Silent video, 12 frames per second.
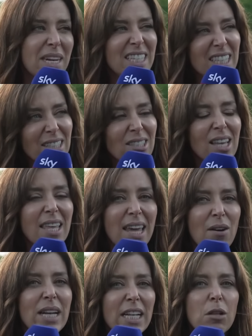And he did say
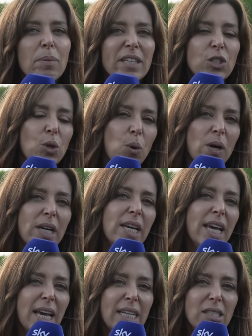they're a little bit short
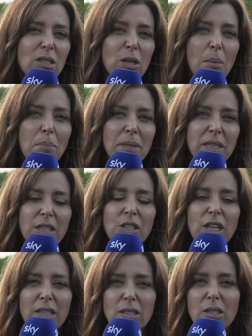in some
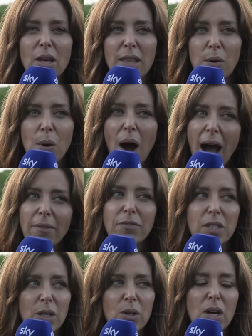positions, so they will have
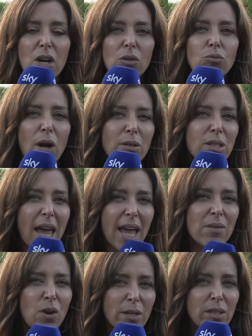to rotate
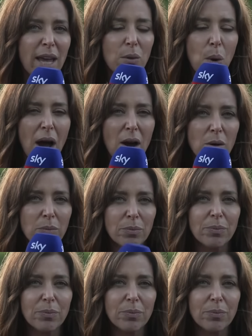and rotate well.